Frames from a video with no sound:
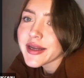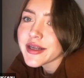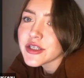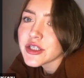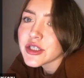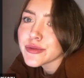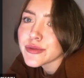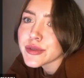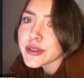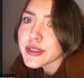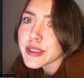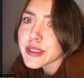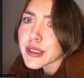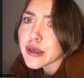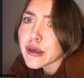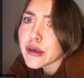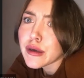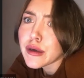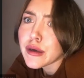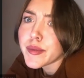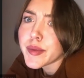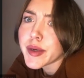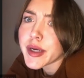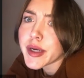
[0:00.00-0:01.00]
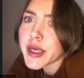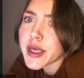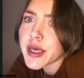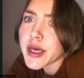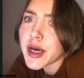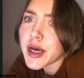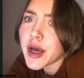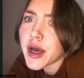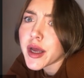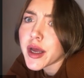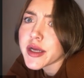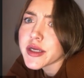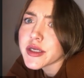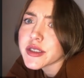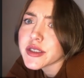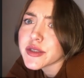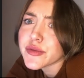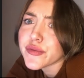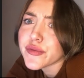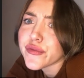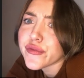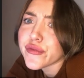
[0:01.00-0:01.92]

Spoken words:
And she was like, oh my God, it's a